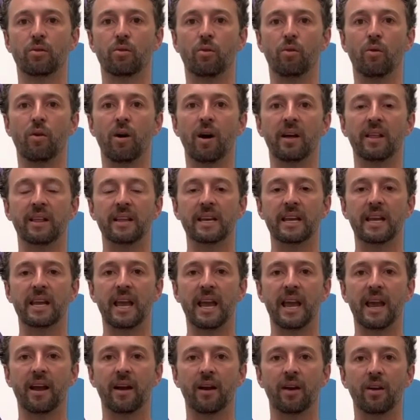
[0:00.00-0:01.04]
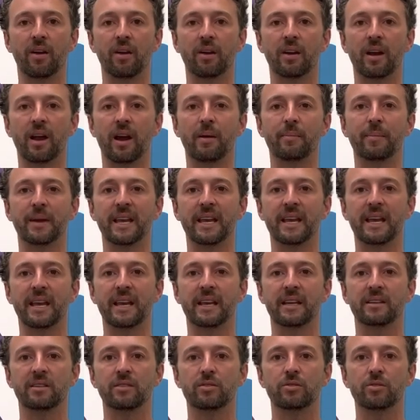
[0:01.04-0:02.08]
quality air coming
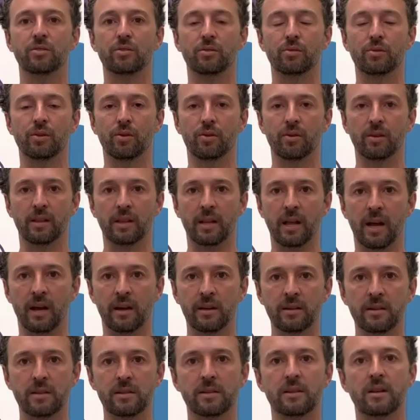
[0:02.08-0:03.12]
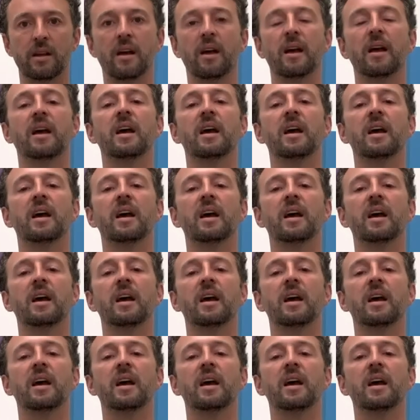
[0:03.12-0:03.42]
into your lungs.